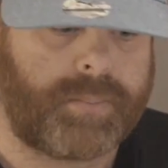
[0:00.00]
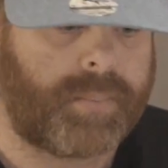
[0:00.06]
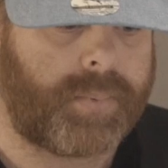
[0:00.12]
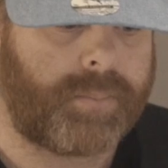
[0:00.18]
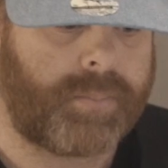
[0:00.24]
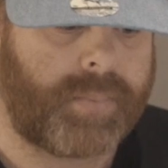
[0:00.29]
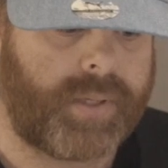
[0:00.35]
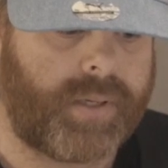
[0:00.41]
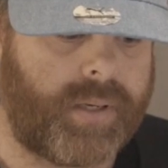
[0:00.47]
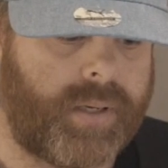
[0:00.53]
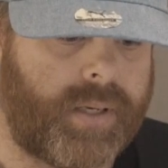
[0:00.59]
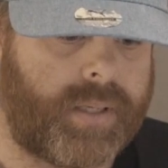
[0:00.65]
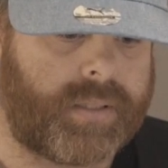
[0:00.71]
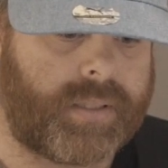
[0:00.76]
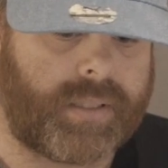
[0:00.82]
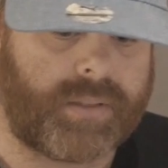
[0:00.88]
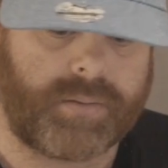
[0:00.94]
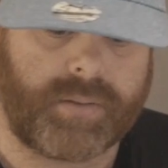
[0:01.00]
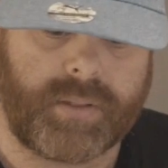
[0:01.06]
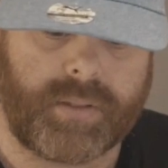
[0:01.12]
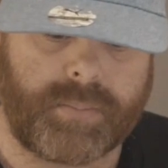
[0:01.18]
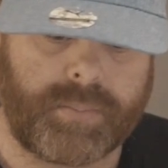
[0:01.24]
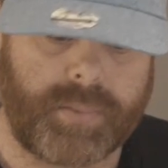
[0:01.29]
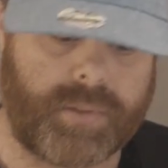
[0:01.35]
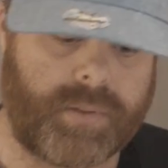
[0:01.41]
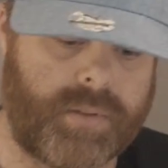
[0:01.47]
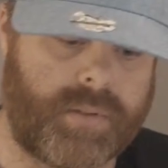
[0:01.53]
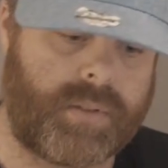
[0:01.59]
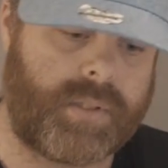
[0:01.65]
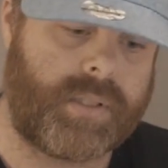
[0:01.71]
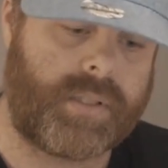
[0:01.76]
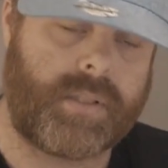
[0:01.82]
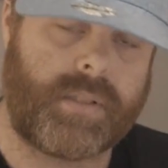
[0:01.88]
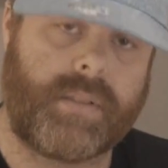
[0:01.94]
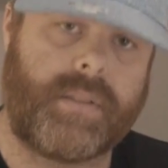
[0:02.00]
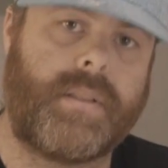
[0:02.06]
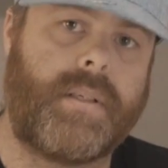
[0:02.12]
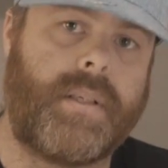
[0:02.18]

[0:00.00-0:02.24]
about my accessories, because this